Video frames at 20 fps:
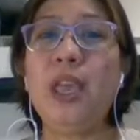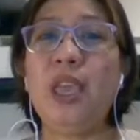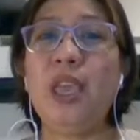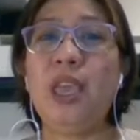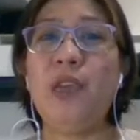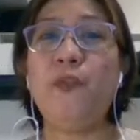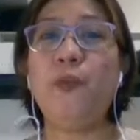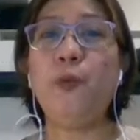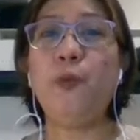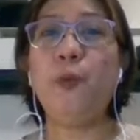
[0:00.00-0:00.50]

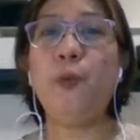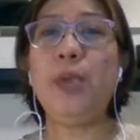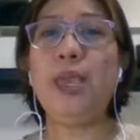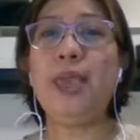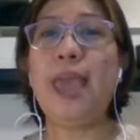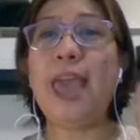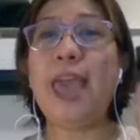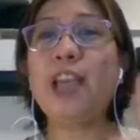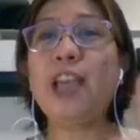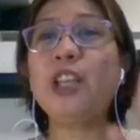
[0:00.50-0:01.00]
if we
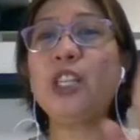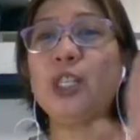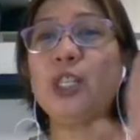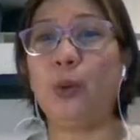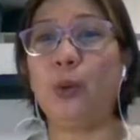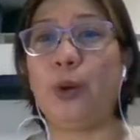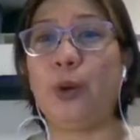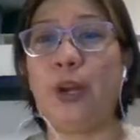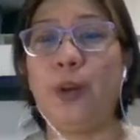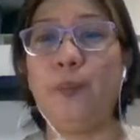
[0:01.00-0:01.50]

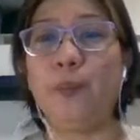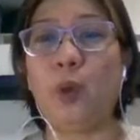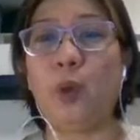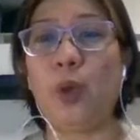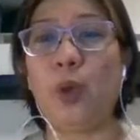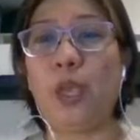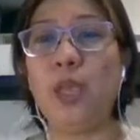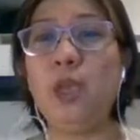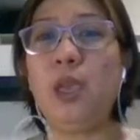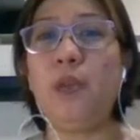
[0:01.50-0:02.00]
XOR,
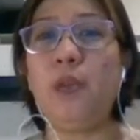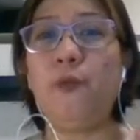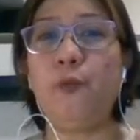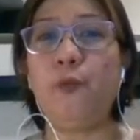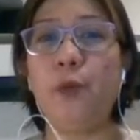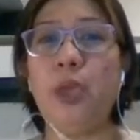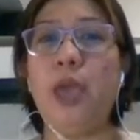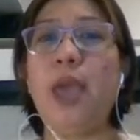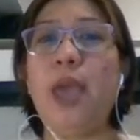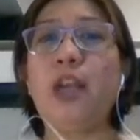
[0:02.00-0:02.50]
okay, if
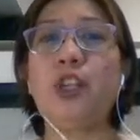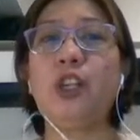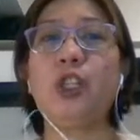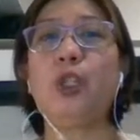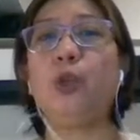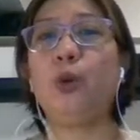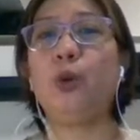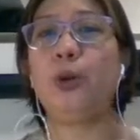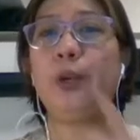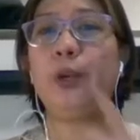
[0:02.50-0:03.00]
we
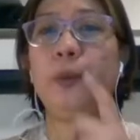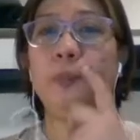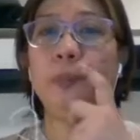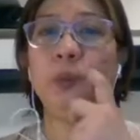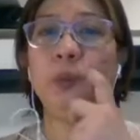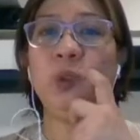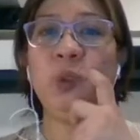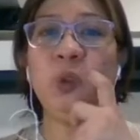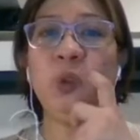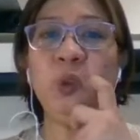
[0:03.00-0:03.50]
XOR
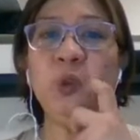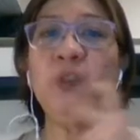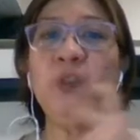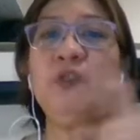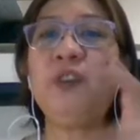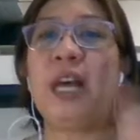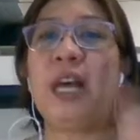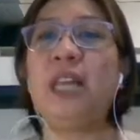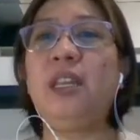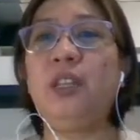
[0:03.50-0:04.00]
two
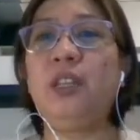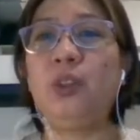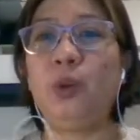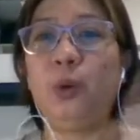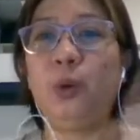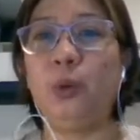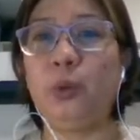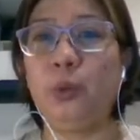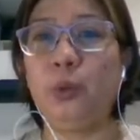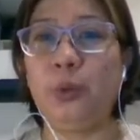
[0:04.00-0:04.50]
valid
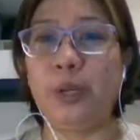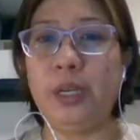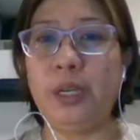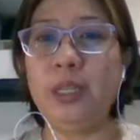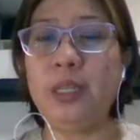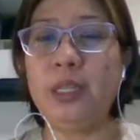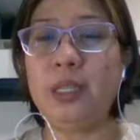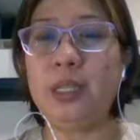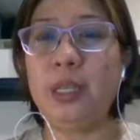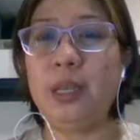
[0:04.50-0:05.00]
code
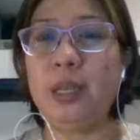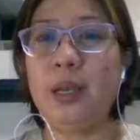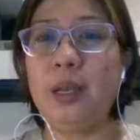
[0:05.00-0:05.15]
words,